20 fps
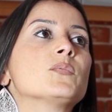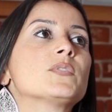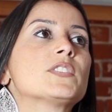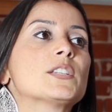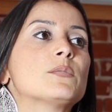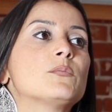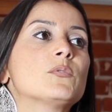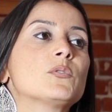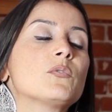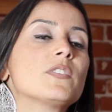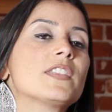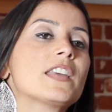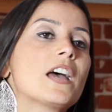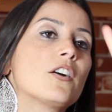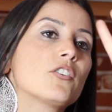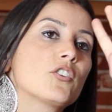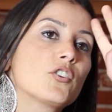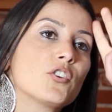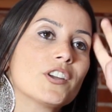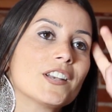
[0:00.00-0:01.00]
Someone
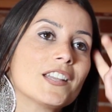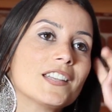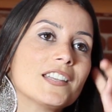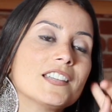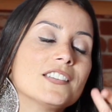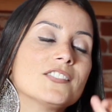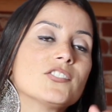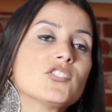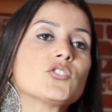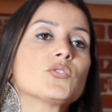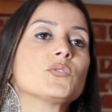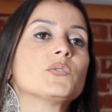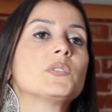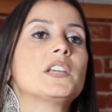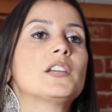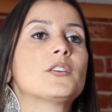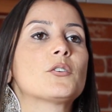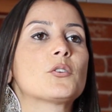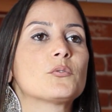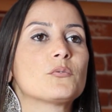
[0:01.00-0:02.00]
without credit
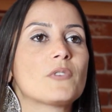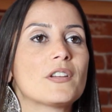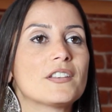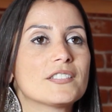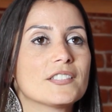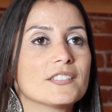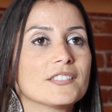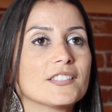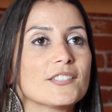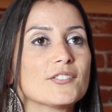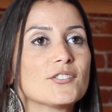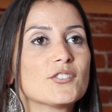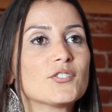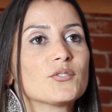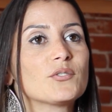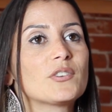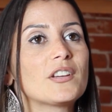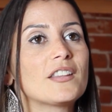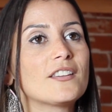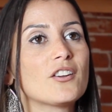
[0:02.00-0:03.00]
history or rental
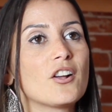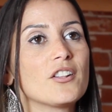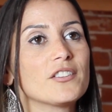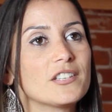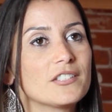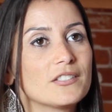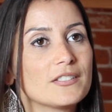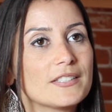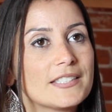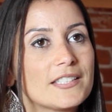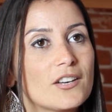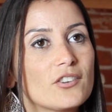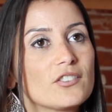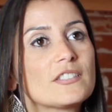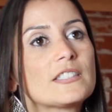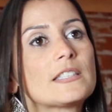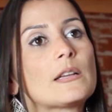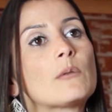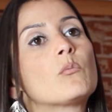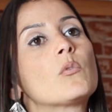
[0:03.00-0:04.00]
history, they all need to
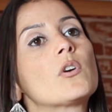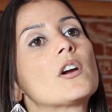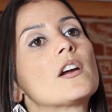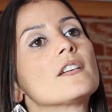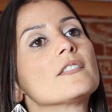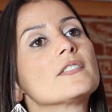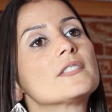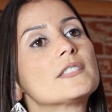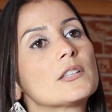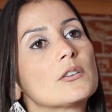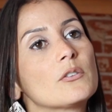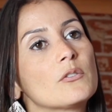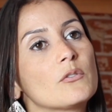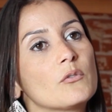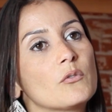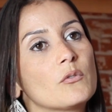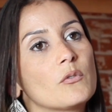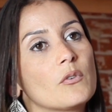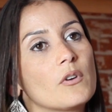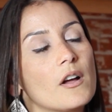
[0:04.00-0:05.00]
start somewhere.
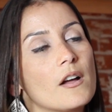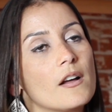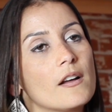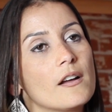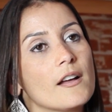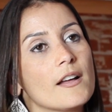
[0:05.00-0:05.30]
So